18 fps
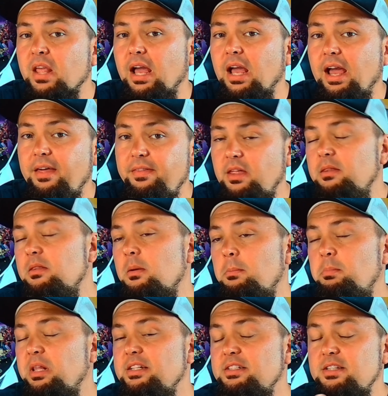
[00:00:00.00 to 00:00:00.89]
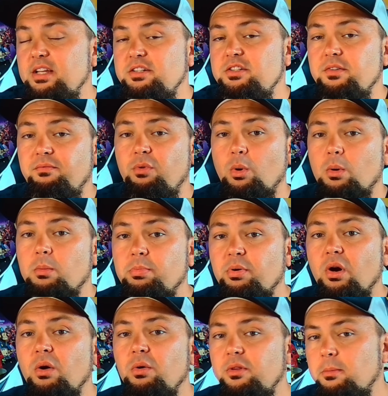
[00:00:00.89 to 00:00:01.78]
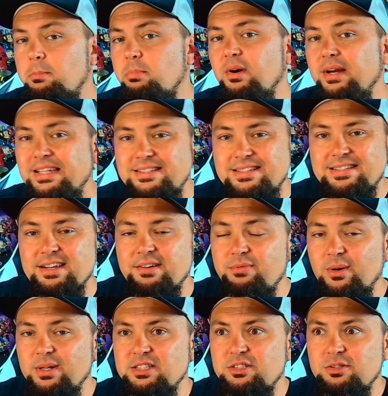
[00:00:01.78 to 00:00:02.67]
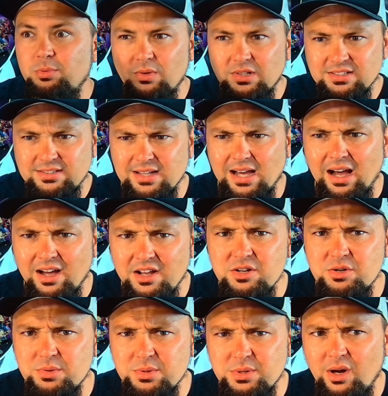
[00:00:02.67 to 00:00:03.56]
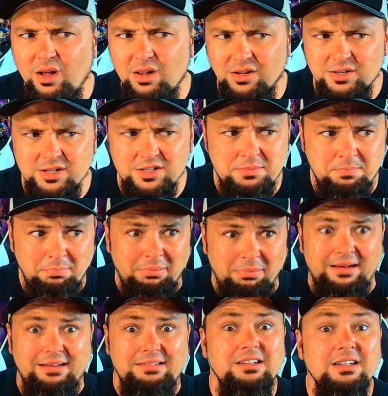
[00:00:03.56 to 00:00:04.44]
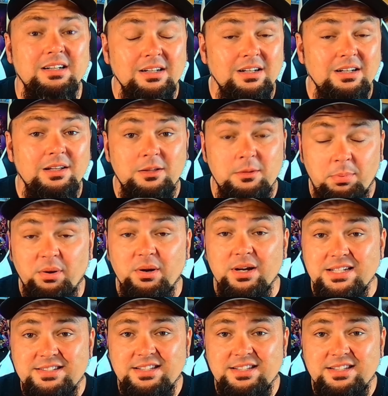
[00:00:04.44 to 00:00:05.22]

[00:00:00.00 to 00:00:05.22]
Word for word: and then the PlayStation 4 Pro, the price difference was $100. But the price